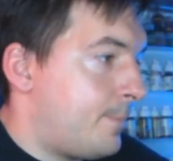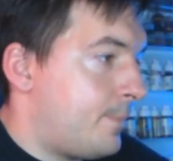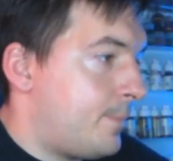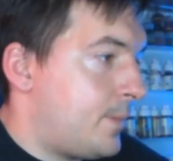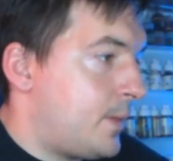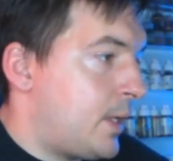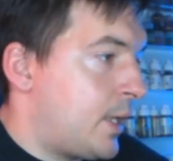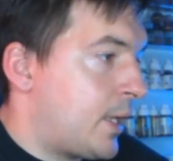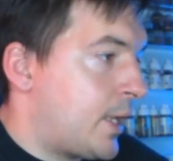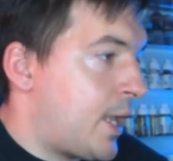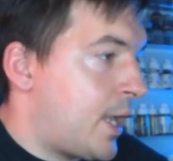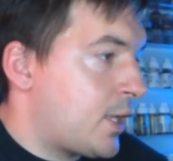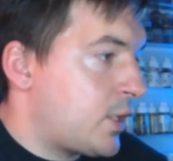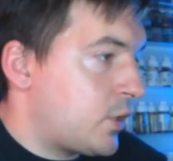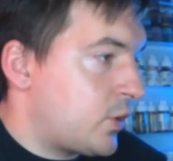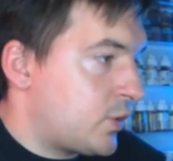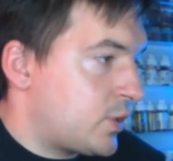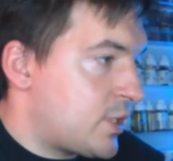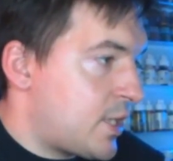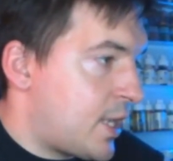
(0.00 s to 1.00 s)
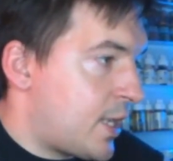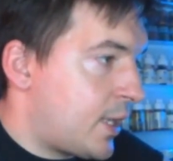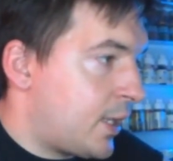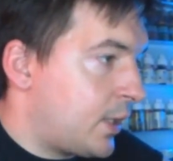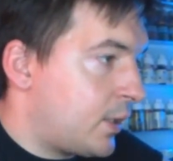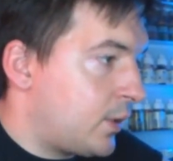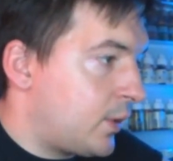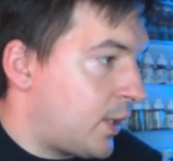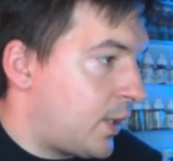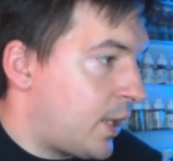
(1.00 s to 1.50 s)
Again, you're
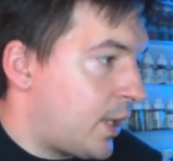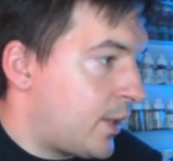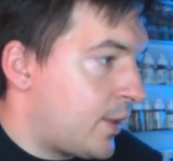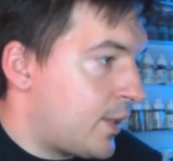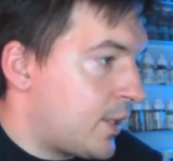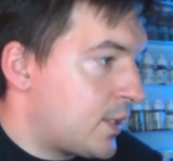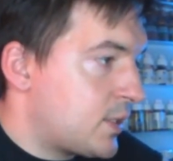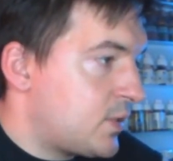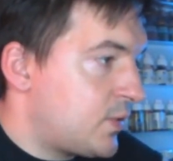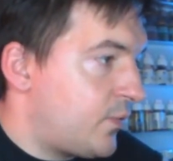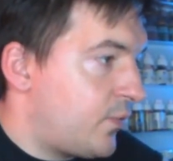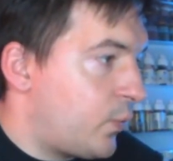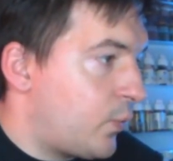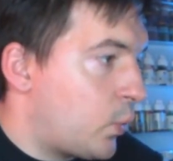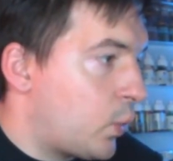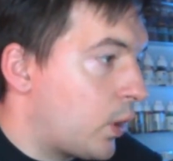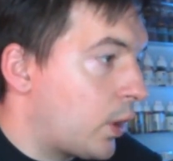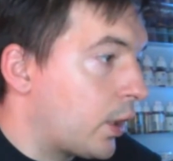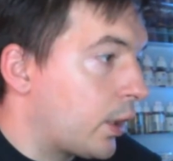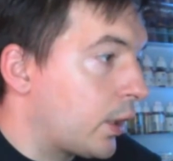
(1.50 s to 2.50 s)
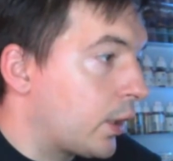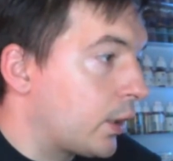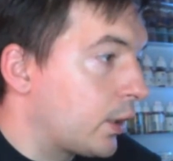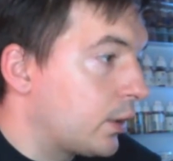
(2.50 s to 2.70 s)
taking a lot of this for